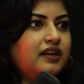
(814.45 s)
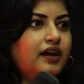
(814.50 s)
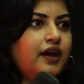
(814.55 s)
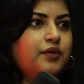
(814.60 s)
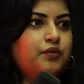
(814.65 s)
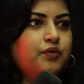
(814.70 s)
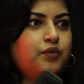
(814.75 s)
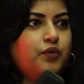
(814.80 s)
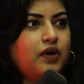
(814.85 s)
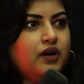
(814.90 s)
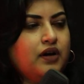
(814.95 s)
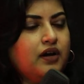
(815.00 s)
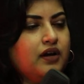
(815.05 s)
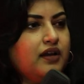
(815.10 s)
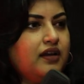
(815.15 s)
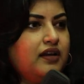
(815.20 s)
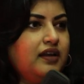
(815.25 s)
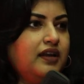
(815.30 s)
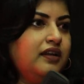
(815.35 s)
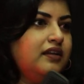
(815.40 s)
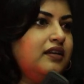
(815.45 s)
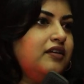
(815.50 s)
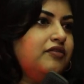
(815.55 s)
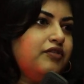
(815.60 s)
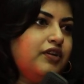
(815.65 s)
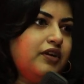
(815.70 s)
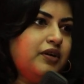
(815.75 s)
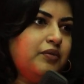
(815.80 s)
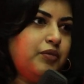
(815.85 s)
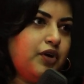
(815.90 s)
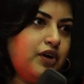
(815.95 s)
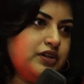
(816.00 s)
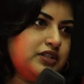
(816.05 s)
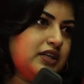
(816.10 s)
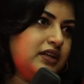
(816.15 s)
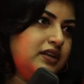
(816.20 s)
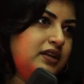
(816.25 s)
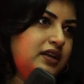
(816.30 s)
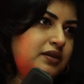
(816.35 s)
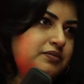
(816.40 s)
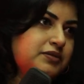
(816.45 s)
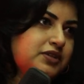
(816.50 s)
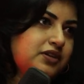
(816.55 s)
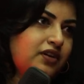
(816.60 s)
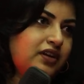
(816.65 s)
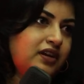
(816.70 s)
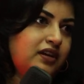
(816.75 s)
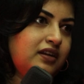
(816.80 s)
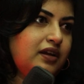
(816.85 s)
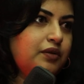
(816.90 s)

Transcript: I work in different project teams on it.